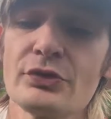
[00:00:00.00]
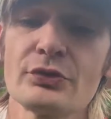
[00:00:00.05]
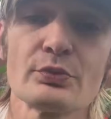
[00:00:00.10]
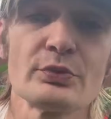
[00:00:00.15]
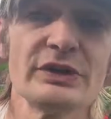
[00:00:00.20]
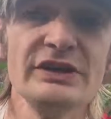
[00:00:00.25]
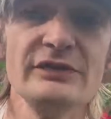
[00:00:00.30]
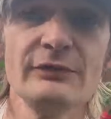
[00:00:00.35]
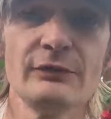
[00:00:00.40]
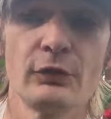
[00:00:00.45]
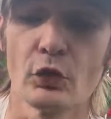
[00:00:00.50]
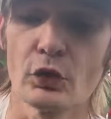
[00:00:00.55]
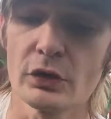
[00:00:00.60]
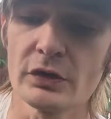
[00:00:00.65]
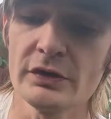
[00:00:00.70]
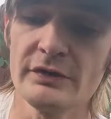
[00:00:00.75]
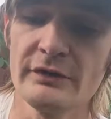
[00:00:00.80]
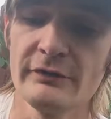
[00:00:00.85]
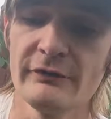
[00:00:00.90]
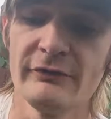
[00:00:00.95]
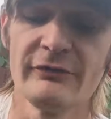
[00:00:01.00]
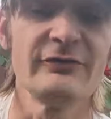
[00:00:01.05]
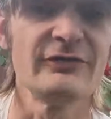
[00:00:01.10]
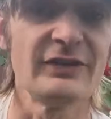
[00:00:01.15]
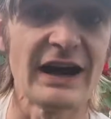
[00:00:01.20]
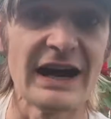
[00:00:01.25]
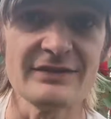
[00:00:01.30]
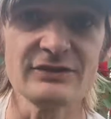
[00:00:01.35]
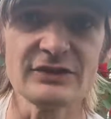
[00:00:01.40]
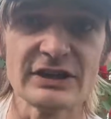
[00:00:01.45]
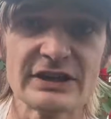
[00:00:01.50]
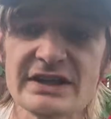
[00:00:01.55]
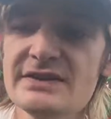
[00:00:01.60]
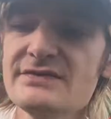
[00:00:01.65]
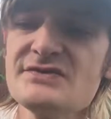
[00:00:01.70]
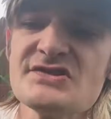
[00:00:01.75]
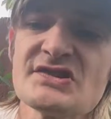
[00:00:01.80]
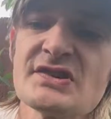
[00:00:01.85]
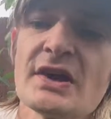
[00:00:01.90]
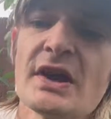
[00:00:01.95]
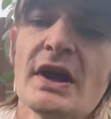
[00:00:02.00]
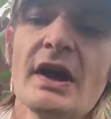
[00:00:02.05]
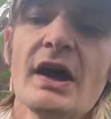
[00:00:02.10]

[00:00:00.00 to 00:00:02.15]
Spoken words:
3, 4, 5 leaves.